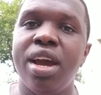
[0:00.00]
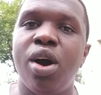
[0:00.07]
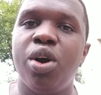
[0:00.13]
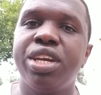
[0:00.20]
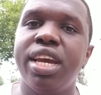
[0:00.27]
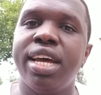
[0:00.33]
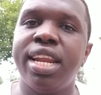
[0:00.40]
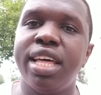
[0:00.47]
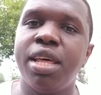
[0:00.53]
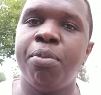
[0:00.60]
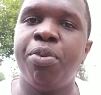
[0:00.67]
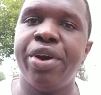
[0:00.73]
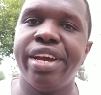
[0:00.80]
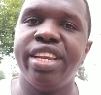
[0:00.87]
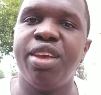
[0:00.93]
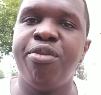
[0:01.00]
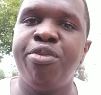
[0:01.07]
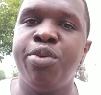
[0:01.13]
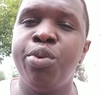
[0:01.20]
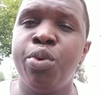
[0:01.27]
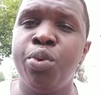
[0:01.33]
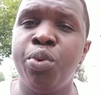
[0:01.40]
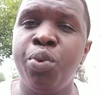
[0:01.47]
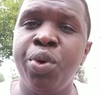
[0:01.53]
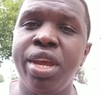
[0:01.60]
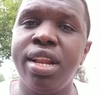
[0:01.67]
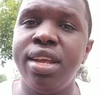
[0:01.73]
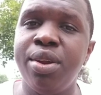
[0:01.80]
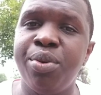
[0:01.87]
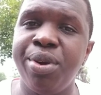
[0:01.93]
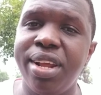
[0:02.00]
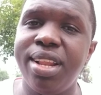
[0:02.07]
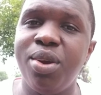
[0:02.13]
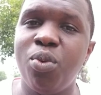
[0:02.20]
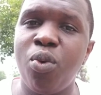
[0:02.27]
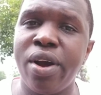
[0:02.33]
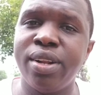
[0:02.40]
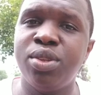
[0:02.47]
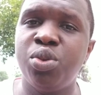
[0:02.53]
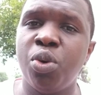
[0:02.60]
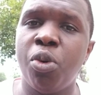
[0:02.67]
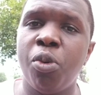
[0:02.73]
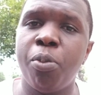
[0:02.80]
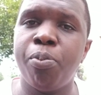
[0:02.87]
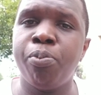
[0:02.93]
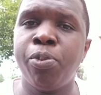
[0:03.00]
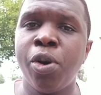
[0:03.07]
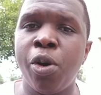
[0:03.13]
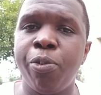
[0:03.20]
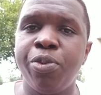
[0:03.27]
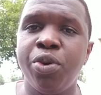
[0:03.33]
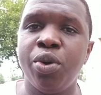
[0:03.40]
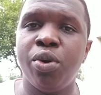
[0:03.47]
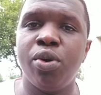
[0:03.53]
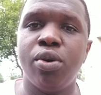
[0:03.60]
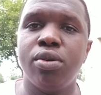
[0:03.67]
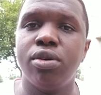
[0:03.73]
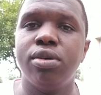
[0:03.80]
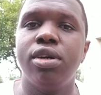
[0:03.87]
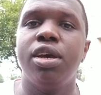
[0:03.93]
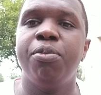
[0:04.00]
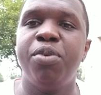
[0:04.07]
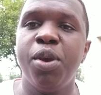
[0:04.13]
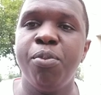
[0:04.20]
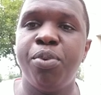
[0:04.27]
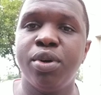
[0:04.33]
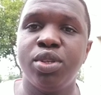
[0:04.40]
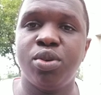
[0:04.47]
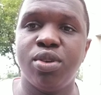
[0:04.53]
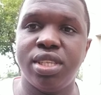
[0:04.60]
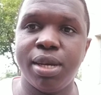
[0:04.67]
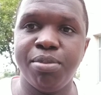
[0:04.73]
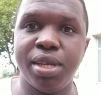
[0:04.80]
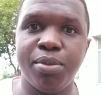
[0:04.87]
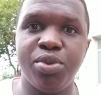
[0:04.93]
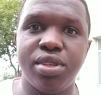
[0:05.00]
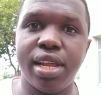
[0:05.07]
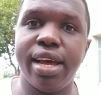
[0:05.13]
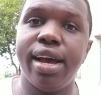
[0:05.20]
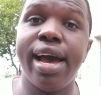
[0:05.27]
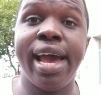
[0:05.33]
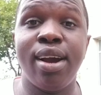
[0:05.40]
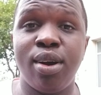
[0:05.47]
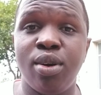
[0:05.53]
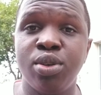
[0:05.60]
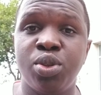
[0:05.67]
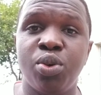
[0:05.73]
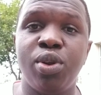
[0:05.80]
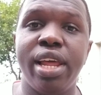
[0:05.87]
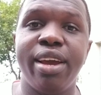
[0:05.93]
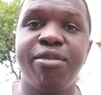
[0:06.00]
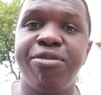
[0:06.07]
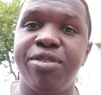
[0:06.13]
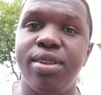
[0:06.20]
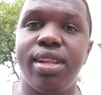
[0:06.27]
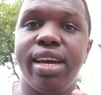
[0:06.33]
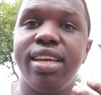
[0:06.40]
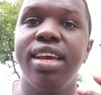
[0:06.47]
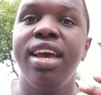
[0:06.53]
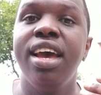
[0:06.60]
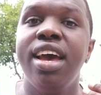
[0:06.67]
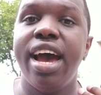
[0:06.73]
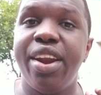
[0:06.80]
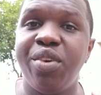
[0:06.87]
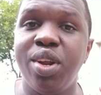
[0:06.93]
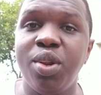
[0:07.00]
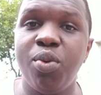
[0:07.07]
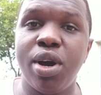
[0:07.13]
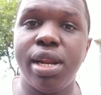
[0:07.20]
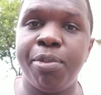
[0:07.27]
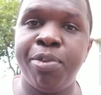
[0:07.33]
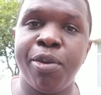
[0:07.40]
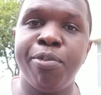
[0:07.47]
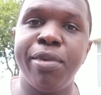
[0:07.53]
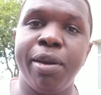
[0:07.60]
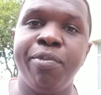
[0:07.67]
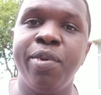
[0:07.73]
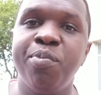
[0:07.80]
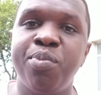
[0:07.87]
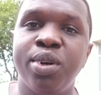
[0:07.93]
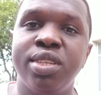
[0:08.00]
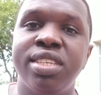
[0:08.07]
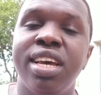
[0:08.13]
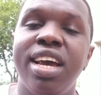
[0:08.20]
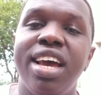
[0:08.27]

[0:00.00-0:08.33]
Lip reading: Okay, another point, if you really want to pop your pimples, because sometimes I also like feel like I really want to pop my pimples,